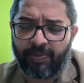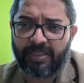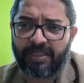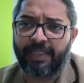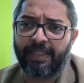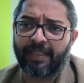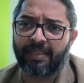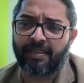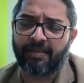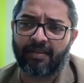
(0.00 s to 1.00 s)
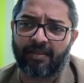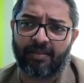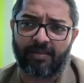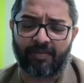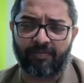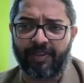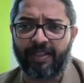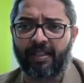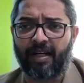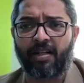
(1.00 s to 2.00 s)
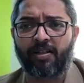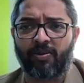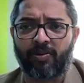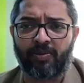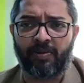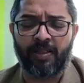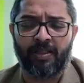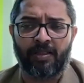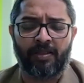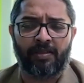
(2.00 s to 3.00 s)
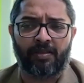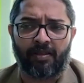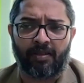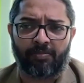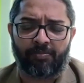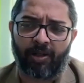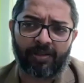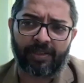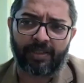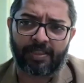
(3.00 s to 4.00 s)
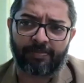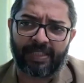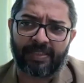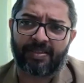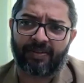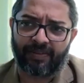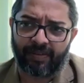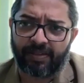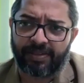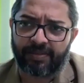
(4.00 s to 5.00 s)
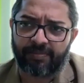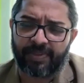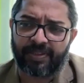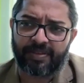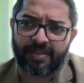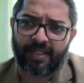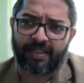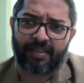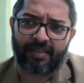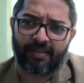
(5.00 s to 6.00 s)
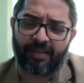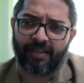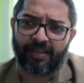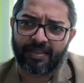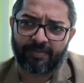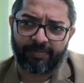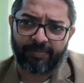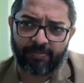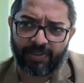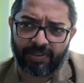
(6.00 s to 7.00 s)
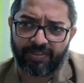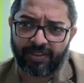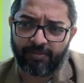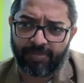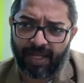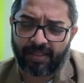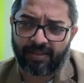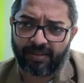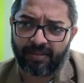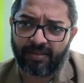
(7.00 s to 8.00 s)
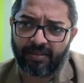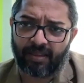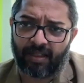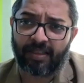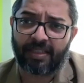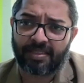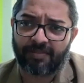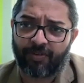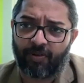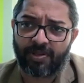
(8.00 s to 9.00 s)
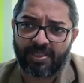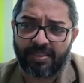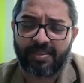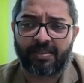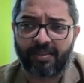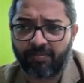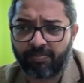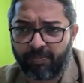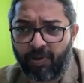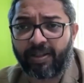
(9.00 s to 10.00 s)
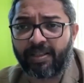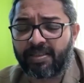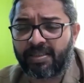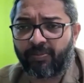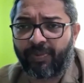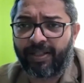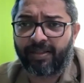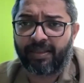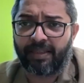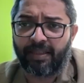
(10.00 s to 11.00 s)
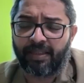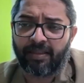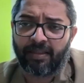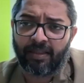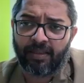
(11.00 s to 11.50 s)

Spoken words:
seen as a very hardcore politics based on religion, because that really doesn't make much of an impact unless, of course, in certain pockets where the